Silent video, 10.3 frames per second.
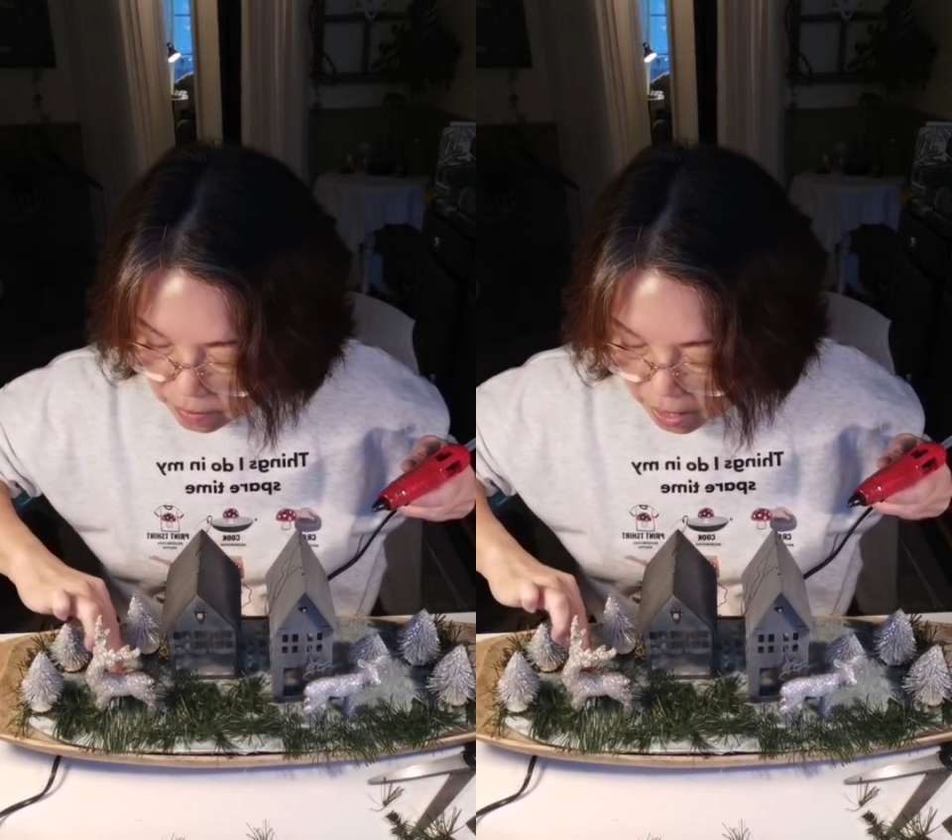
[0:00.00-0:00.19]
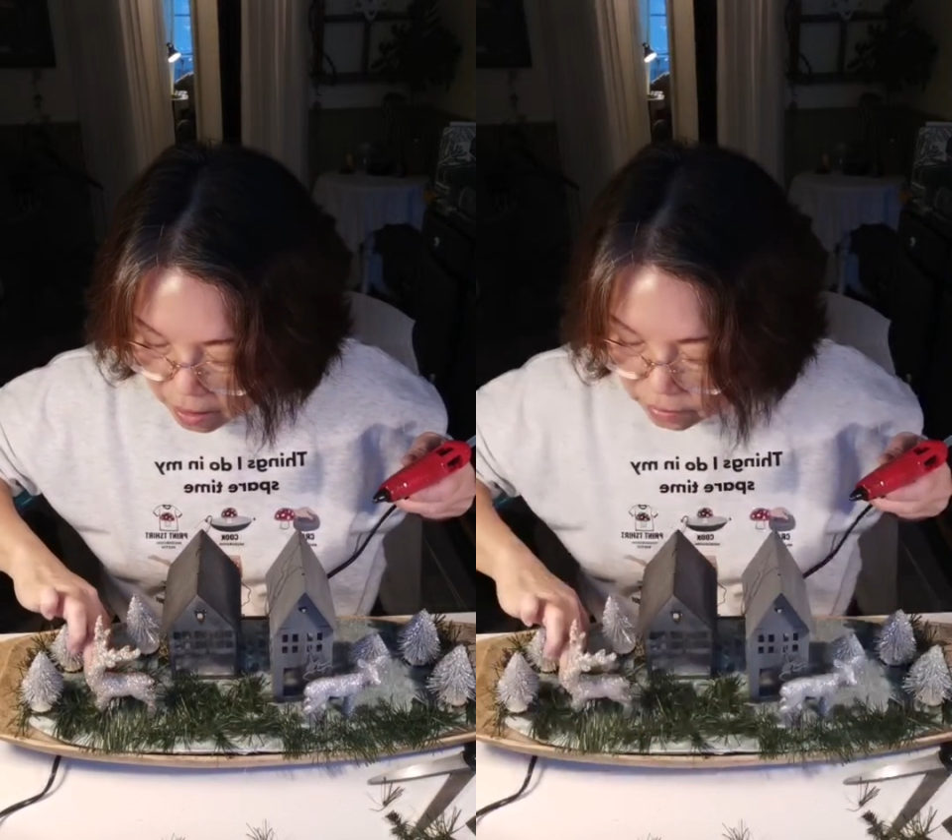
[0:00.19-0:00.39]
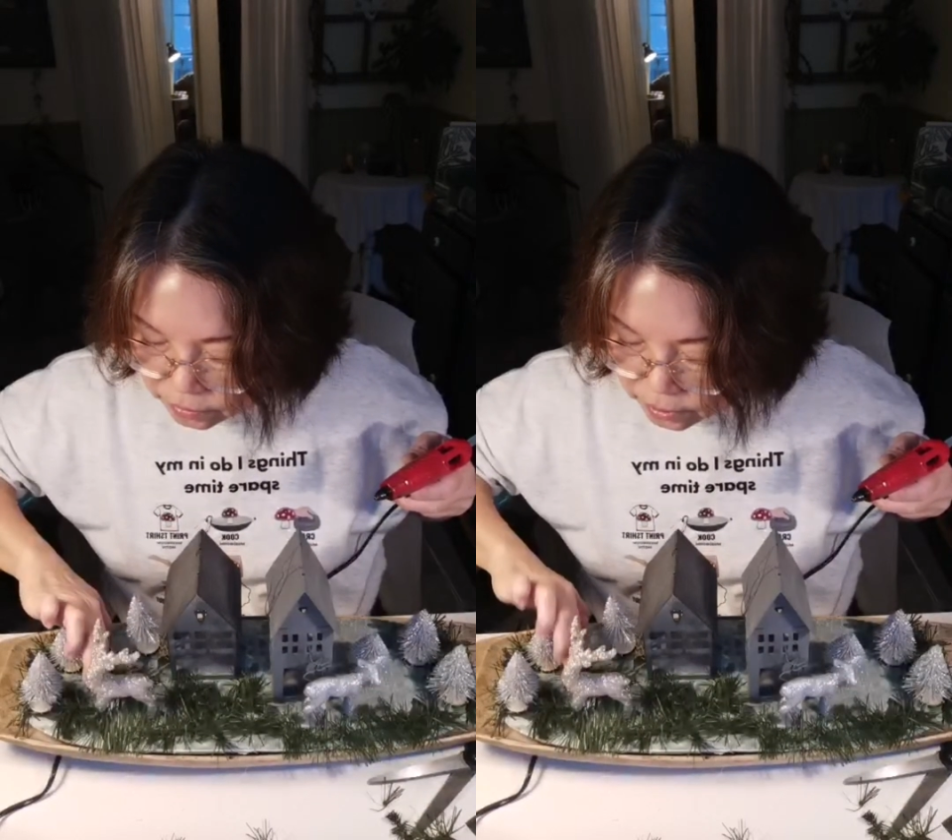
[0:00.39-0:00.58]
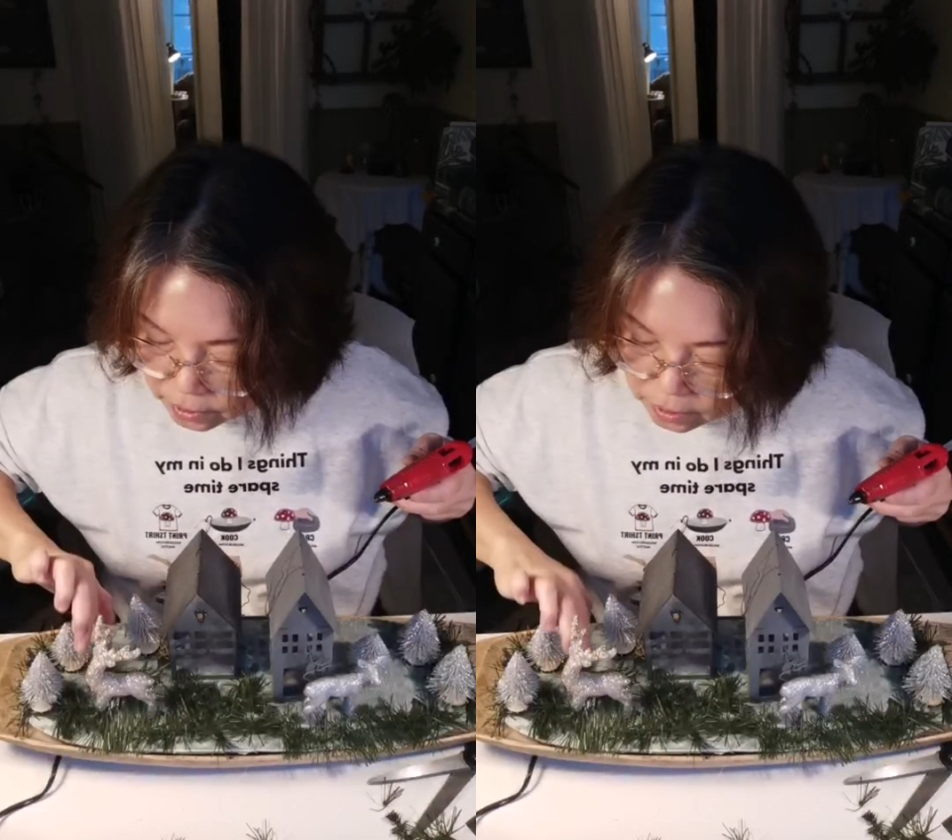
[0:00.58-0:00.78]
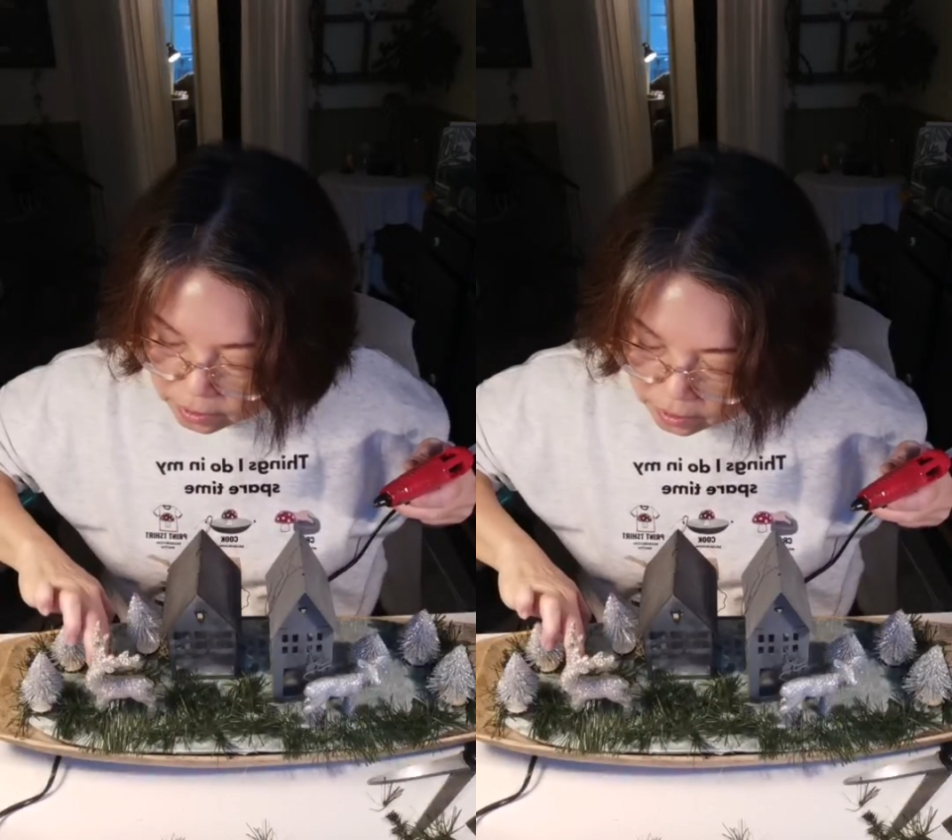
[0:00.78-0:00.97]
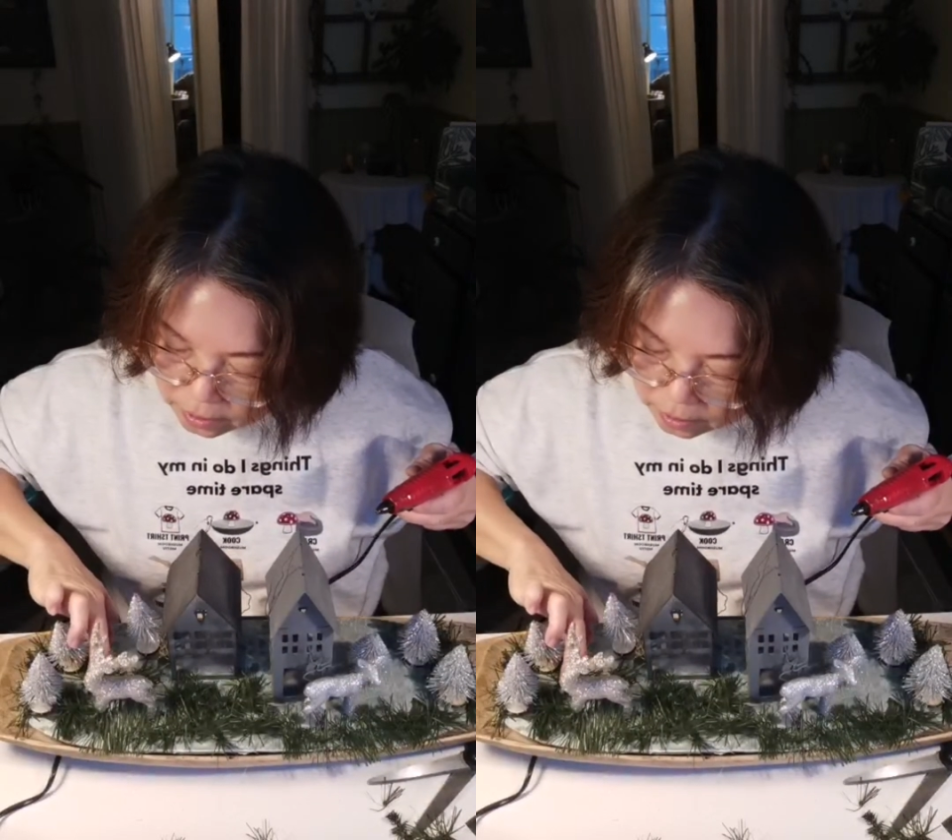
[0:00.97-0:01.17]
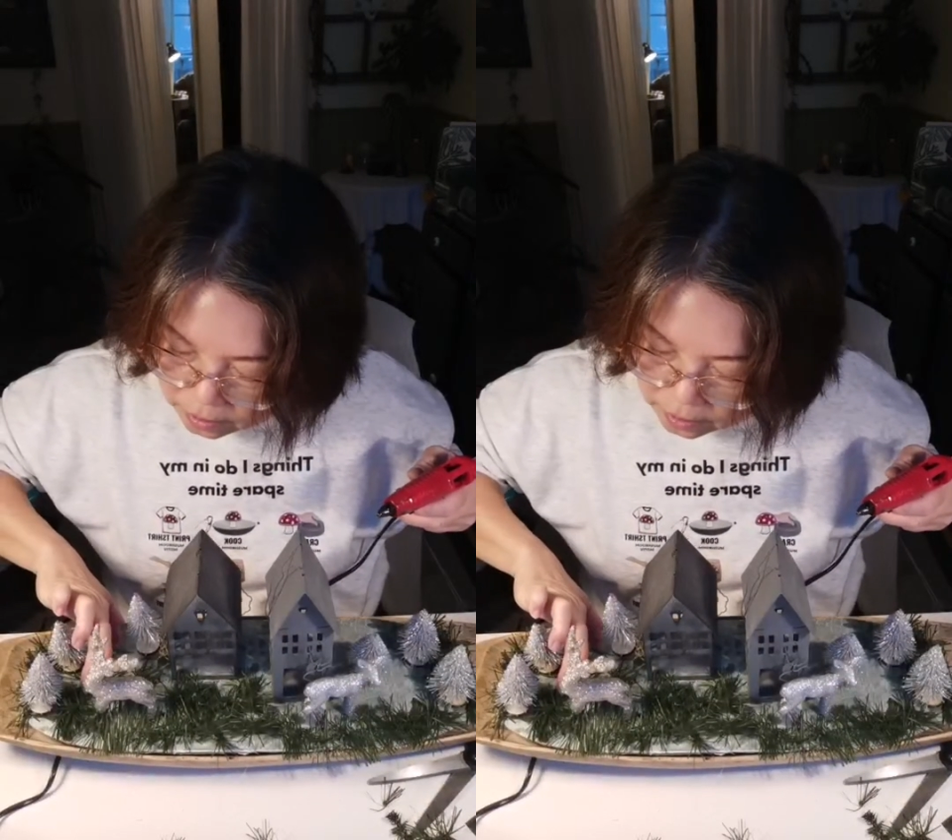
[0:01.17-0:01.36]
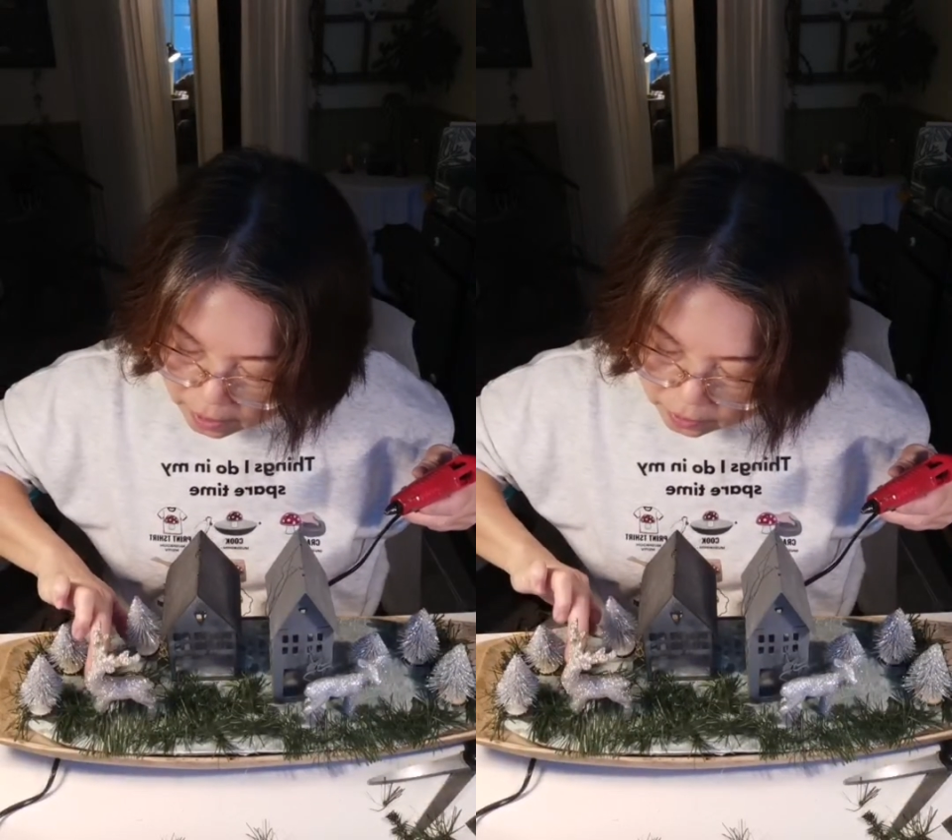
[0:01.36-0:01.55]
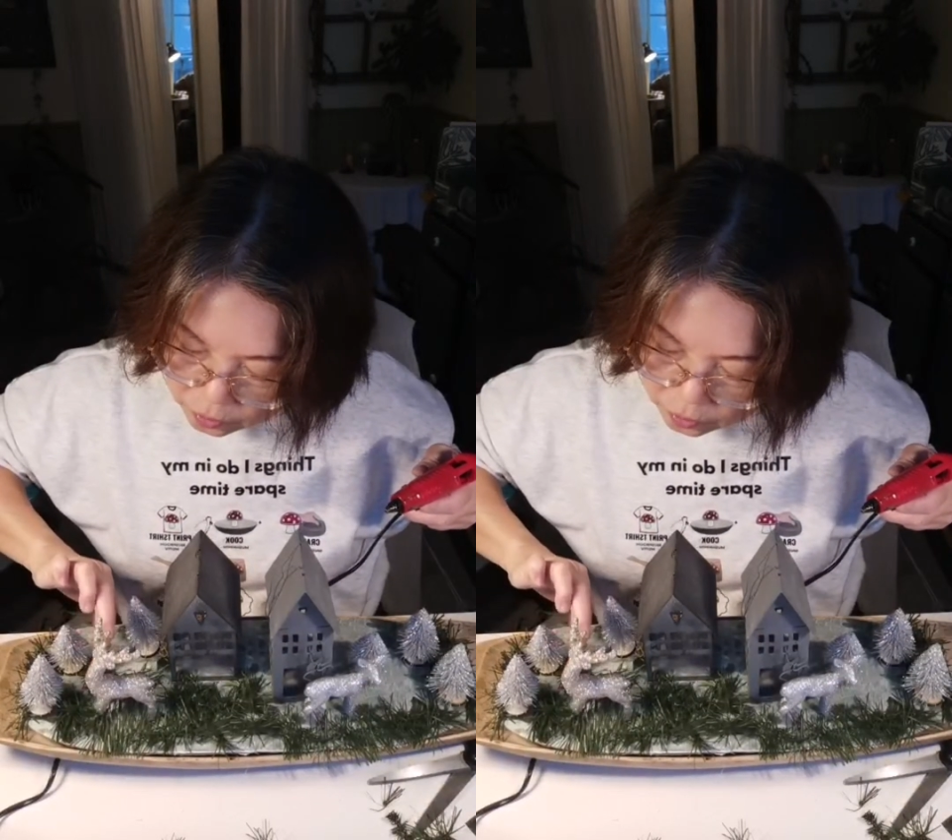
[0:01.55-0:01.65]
out, that